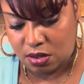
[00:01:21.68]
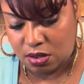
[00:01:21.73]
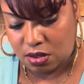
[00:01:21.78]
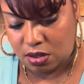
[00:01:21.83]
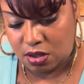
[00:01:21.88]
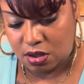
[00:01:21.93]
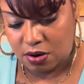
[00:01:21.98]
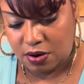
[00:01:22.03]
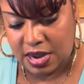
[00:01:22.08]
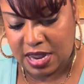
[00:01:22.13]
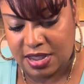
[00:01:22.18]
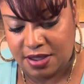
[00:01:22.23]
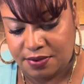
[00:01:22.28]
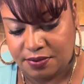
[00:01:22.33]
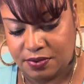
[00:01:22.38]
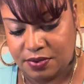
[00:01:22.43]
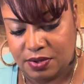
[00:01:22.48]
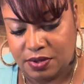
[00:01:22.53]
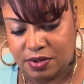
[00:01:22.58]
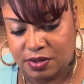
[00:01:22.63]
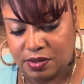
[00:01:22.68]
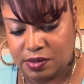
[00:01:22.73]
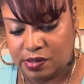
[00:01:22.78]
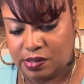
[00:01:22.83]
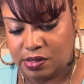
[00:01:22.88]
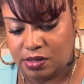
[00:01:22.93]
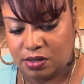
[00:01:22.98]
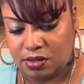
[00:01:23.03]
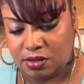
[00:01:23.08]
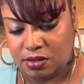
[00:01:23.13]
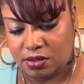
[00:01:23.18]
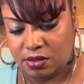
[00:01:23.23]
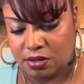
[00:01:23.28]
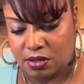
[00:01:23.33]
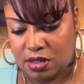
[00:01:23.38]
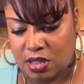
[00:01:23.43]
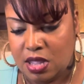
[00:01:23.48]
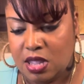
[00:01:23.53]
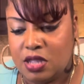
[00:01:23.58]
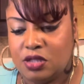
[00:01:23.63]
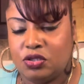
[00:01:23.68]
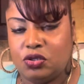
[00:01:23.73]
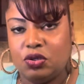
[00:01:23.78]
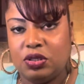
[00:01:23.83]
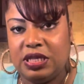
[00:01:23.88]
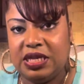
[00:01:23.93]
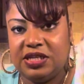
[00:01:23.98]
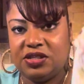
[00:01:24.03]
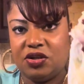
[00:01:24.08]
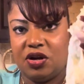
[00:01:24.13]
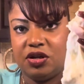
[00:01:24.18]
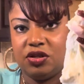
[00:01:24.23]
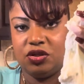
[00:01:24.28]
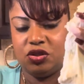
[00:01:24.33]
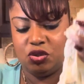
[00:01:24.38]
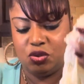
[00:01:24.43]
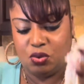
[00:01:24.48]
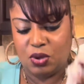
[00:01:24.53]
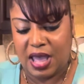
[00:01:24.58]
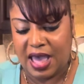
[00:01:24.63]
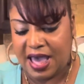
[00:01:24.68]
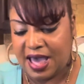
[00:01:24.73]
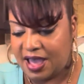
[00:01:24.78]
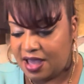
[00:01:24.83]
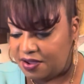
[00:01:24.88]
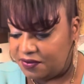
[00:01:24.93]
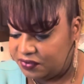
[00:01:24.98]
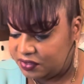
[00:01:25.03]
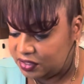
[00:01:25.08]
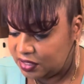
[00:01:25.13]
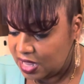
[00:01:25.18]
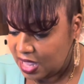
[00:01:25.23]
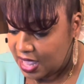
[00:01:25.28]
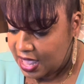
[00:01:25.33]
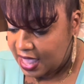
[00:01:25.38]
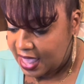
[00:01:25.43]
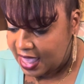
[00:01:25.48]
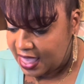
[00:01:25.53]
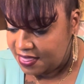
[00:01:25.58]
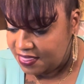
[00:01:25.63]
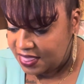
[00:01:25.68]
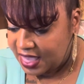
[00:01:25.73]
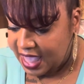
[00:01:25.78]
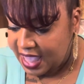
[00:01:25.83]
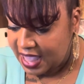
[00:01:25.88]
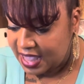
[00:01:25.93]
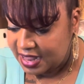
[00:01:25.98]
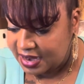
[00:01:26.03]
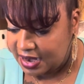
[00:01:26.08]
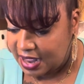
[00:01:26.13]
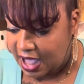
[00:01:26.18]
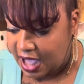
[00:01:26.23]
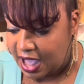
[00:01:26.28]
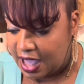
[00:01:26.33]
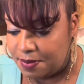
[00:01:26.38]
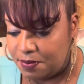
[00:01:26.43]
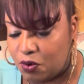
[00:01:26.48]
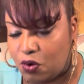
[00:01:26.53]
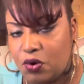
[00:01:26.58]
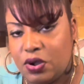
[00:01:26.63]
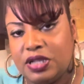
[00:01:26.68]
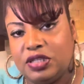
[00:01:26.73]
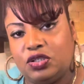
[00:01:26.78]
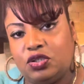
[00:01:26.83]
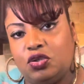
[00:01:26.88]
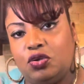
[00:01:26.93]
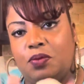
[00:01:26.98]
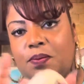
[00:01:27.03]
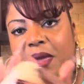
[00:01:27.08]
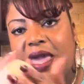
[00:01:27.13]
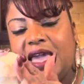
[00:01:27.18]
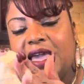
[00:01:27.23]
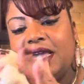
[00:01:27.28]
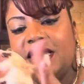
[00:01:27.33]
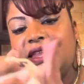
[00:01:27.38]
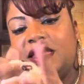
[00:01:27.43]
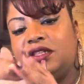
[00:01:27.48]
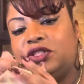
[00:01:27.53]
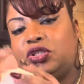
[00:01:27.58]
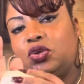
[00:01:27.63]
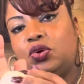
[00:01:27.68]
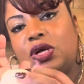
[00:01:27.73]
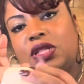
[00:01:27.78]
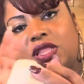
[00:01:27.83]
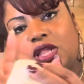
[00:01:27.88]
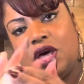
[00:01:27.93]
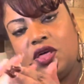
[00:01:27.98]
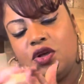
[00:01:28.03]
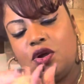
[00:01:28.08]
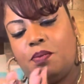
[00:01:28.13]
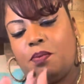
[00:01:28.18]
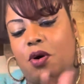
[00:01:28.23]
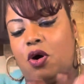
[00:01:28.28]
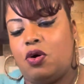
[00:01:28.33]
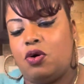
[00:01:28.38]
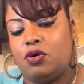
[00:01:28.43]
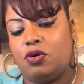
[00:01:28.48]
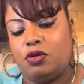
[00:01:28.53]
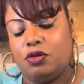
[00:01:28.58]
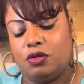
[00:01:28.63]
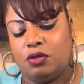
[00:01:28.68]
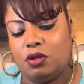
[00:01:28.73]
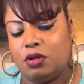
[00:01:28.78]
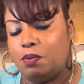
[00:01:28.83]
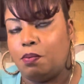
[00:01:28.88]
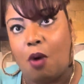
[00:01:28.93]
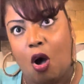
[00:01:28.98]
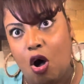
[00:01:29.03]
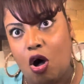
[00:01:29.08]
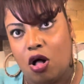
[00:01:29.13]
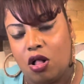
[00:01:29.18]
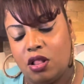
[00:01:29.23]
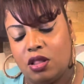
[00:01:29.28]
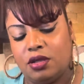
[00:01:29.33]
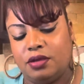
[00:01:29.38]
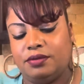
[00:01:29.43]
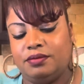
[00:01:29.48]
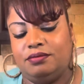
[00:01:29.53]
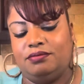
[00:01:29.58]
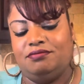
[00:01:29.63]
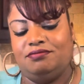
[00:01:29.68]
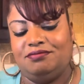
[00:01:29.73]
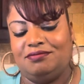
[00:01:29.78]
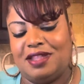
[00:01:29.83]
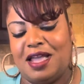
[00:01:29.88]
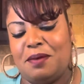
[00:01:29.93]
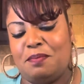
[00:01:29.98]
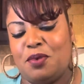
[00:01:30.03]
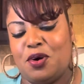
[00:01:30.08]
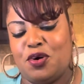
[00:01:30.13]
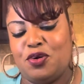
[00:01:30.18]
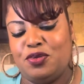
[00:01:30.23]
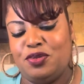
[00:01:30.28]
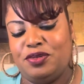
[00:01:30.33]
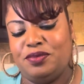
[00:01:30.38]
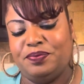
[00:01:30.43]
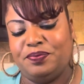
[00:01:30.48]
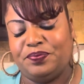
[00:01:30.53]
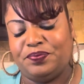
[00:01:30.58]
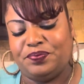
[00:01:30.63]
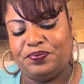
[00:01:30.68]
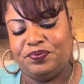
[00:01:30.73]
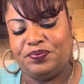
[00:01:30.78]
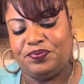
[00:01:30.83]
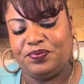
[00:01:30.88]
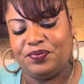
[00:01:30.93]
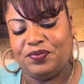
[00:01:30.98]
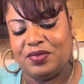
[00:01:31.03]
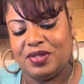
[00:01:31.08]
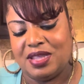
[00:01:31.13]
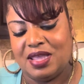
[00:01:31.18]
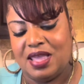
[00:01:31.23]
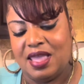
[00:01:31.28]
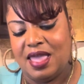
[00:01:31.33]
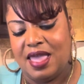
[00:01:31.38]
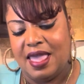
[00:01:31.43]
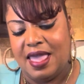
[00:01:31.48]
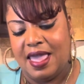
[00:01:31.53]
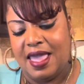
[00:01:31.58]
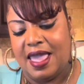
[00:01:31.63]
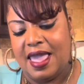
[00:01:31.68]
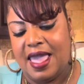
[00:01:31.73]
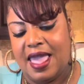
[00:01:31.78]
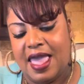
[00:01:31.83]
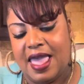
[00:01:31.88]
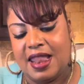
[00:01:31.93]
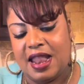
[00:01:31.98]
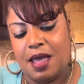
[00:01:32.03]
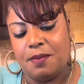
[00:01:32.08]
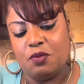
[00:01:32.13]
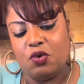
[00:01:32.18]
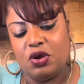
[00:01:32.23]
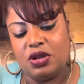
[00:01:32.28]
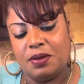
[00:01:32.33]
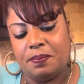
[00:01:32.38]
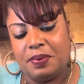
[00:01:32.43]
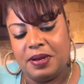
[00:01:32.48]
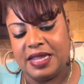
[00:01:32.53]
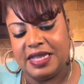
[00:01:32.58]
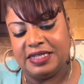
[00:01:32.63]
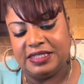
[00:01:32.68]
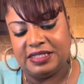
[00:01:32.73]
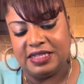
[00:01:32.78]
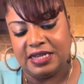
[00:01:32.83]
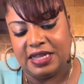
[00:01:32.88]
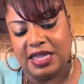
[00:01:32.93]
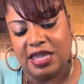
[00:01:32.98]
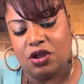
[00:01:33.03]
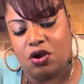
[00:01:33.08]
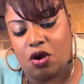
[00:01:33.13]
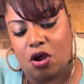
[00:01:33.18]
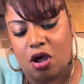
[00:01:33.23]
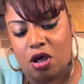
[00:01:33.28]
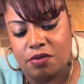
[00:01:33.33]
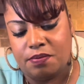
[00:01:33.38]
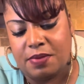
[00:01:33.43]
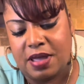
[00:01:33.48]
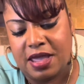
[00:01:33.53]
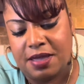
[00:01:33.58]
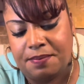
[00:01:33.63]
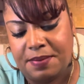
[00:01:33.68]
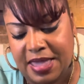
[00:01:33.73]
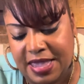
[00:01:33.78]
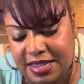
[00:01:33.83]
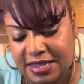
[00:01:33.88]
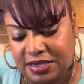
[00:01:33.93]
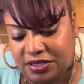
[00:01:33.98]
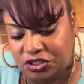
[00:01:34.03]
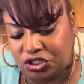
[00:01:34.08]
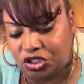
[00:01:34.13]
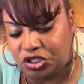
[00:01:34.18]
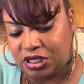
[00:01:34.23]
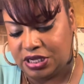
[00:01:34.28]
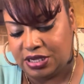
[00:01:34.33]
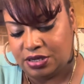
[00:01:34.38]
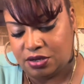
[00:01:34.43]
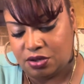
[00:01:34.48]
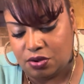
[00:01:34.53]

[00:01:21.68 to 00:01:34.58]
All right, so these are the 2 halves, and then I'm going to make it into another ball, not bowl, and I'm going to place it here on my baking sheet.